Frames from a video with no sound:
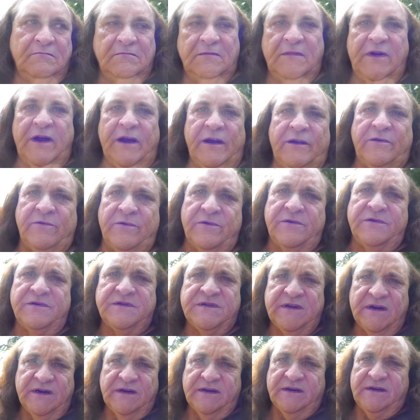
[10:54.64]

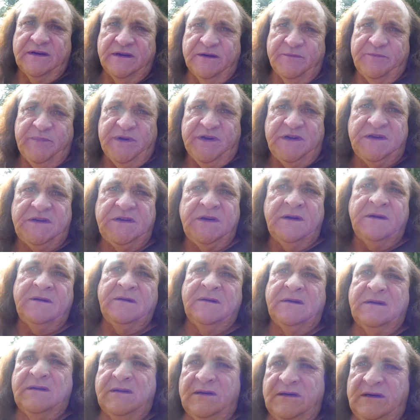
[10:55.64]
kangaroos and uh, pigs.
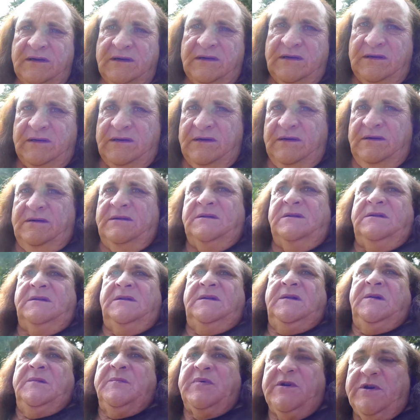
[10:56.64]

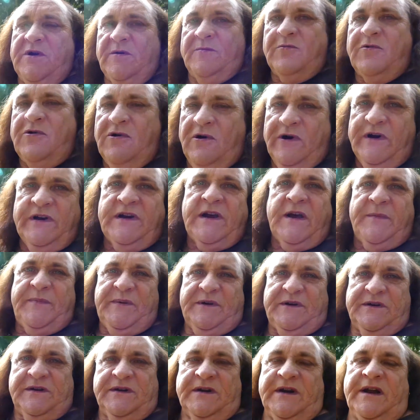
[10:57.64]
But I'm quite
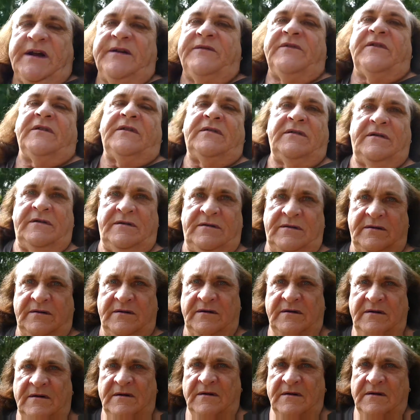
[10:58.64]
happy to never
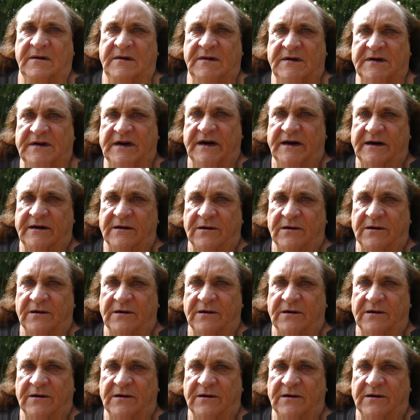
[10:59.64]
take a